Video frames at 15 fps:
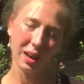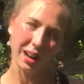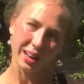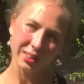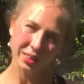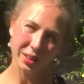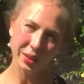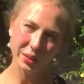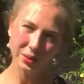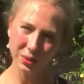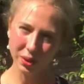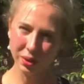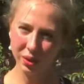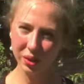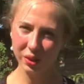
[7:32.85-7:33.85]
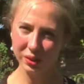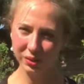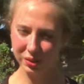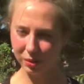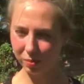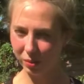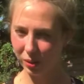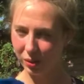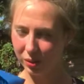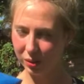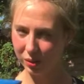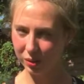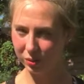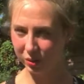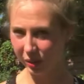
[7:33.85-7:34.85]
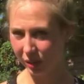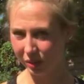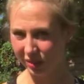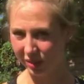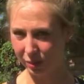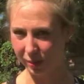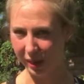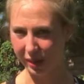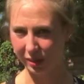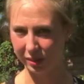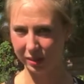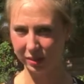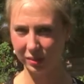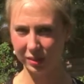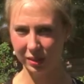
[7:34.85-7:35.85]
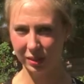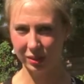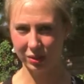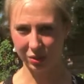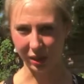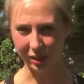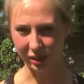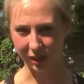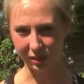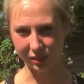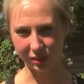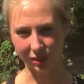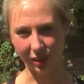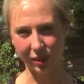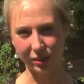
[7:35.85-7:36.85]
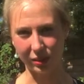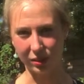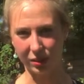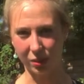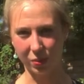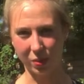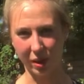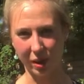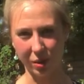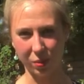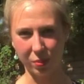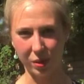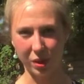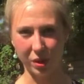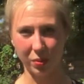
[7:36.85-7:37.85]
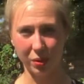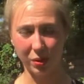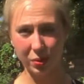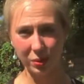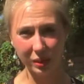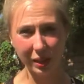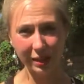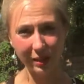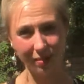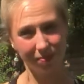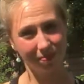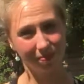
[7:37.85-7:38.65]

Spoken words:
And those are some resistance band stretch exercises that will help you with your skating.